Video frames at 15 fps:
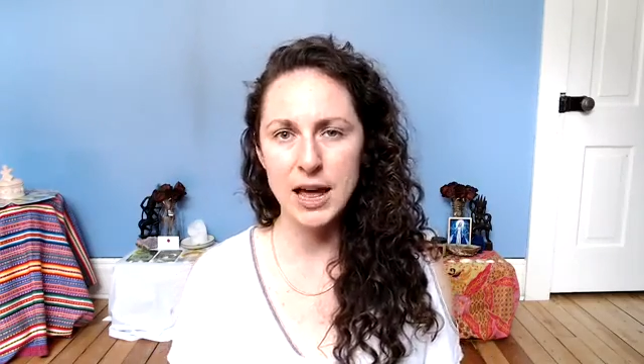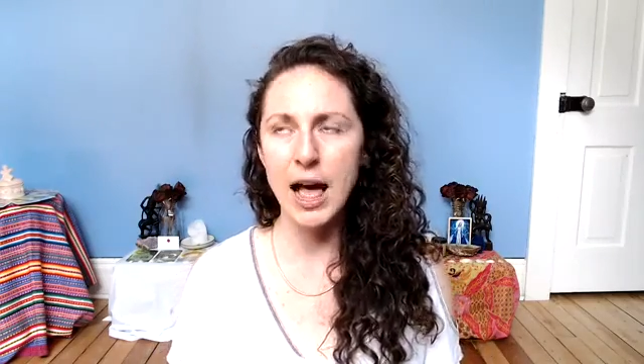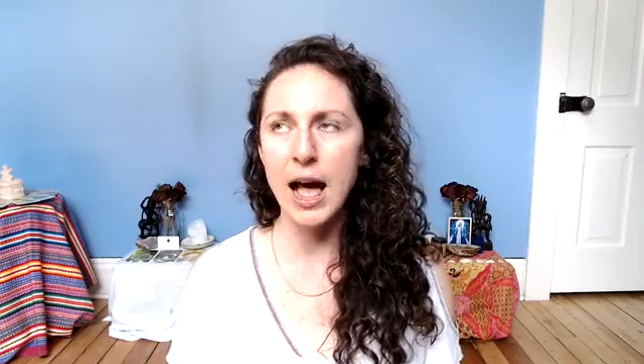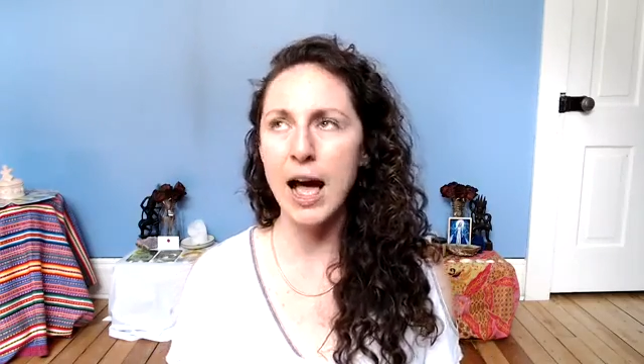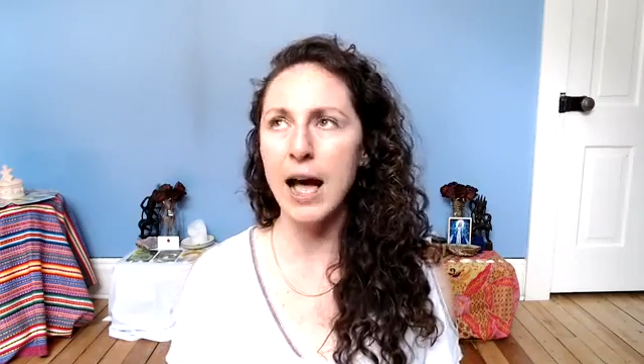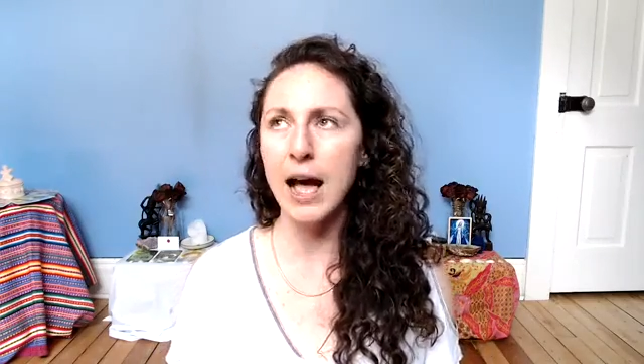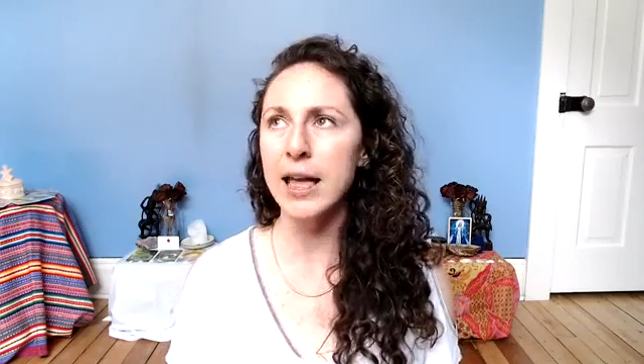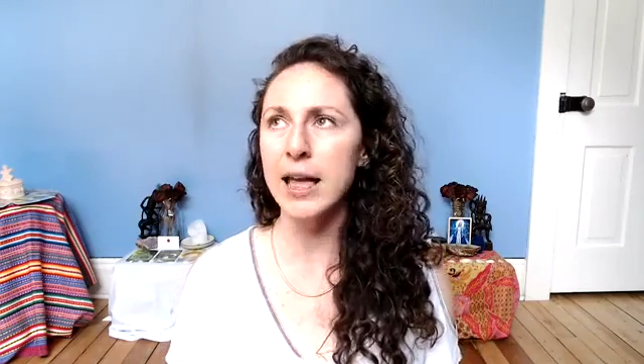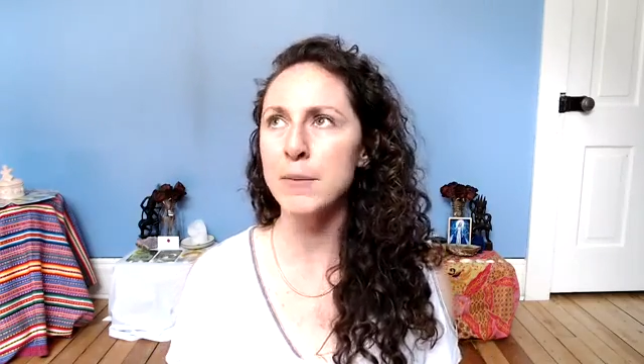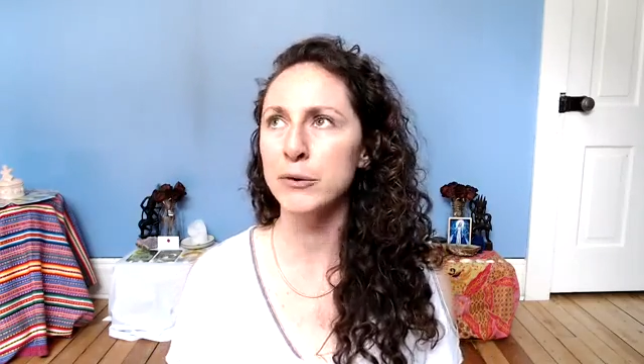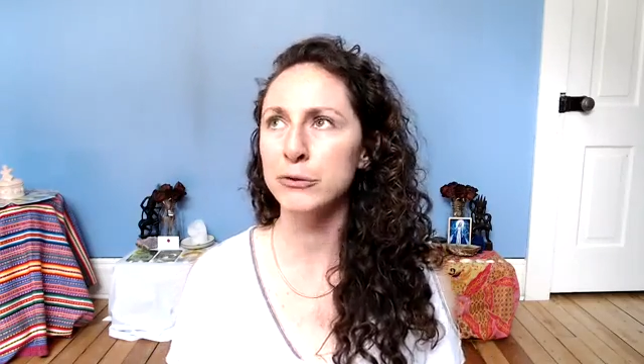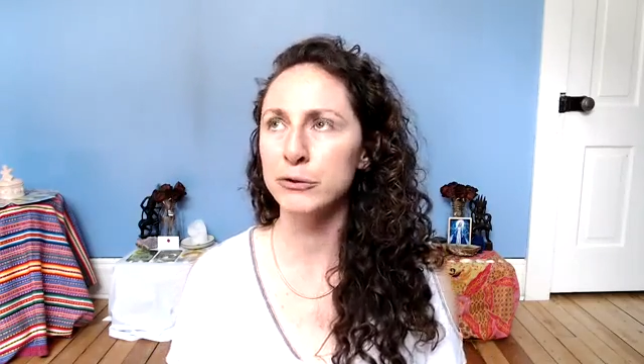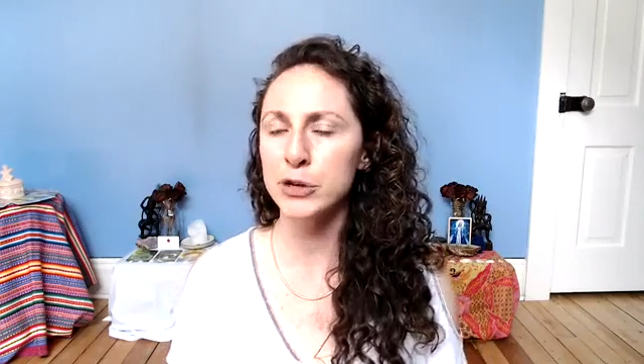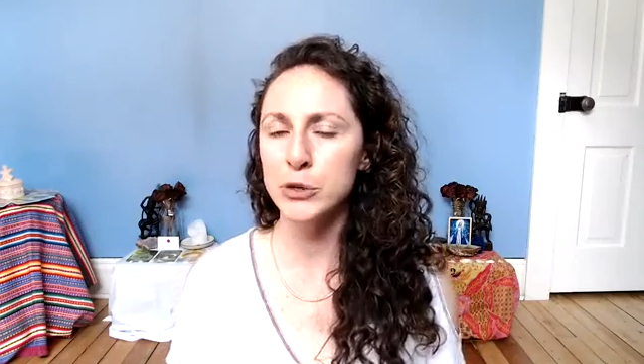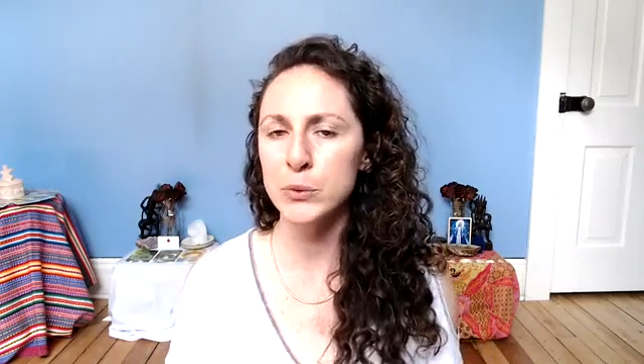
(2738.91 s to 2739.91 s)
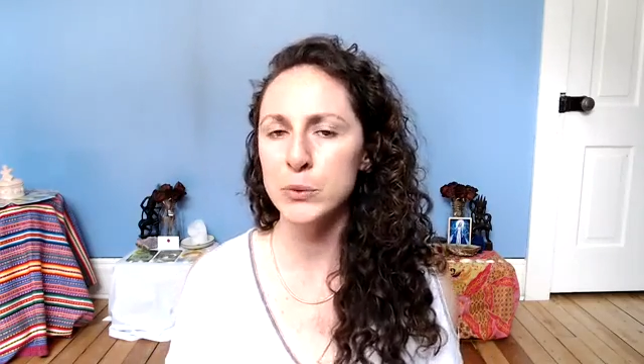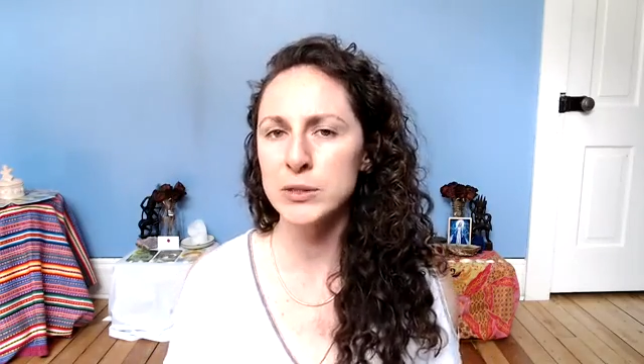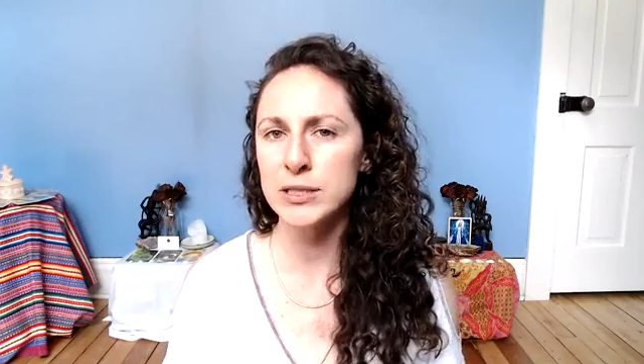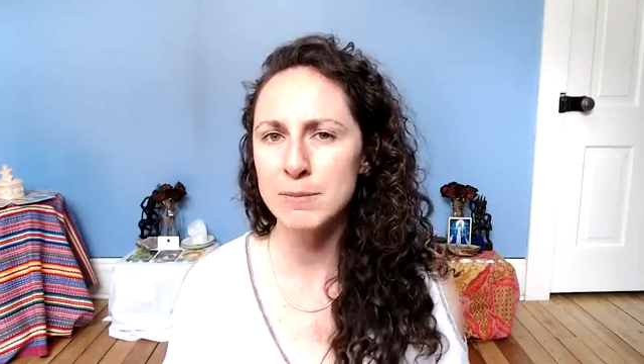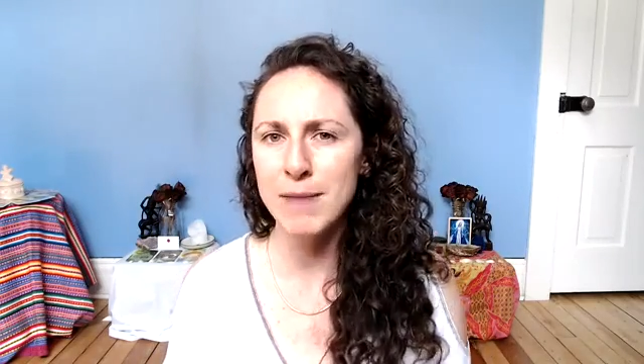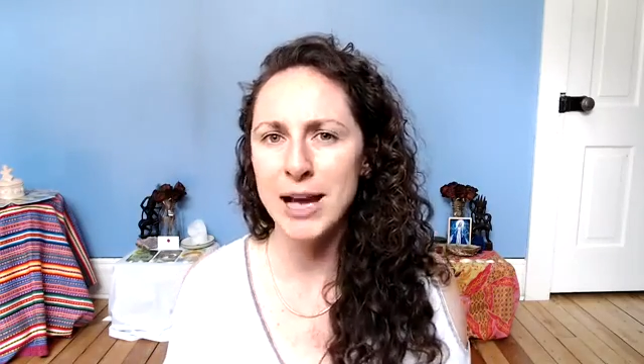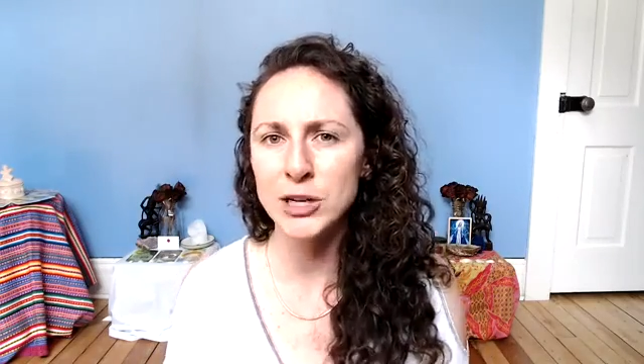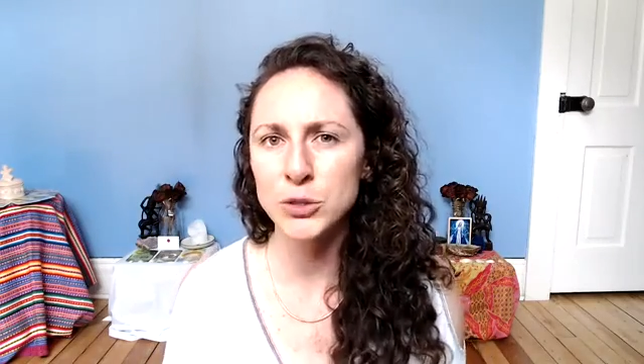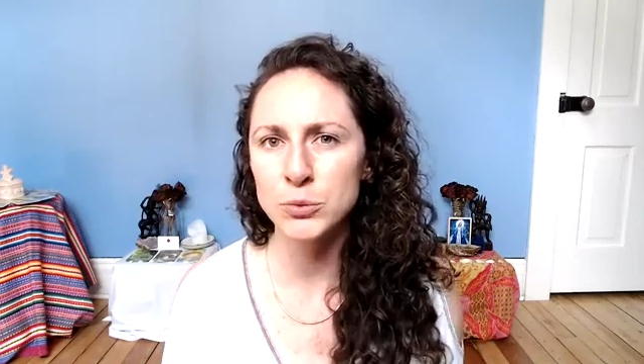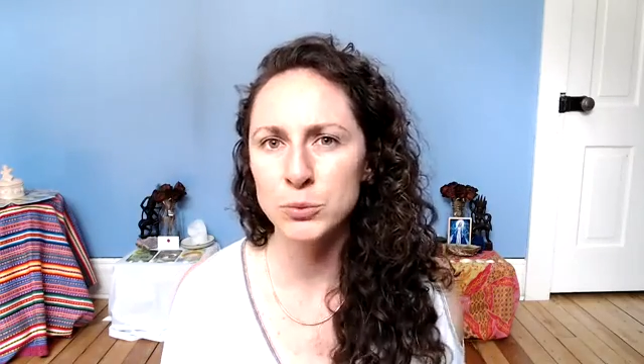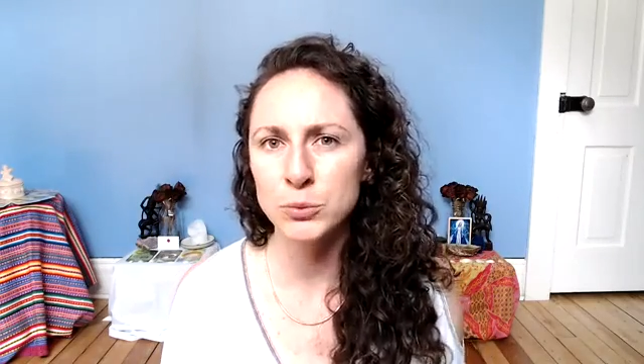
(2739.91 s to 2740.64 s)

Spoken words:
that I am a frequency match